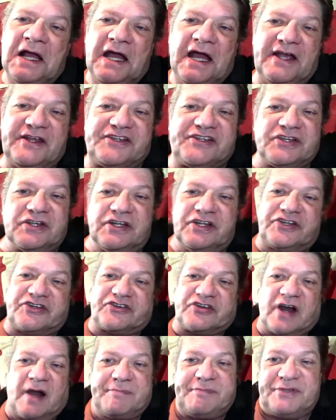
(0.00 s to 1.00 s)
As soon as
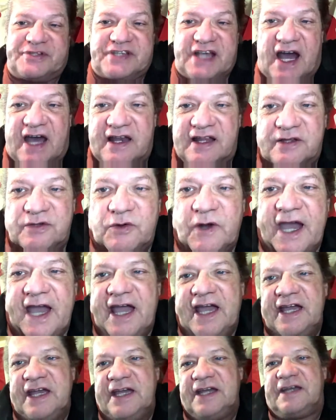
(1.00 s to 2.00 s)
Trump is out of the
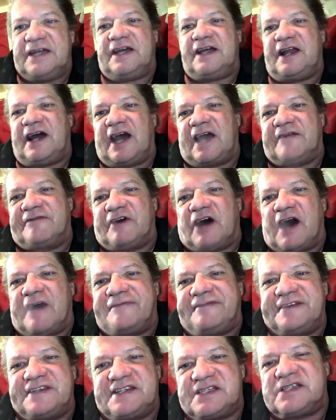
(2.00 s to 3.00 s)
way and out of
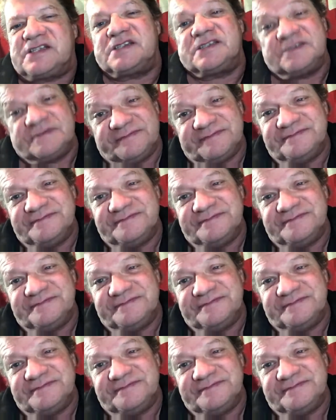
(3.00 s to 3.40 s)
office,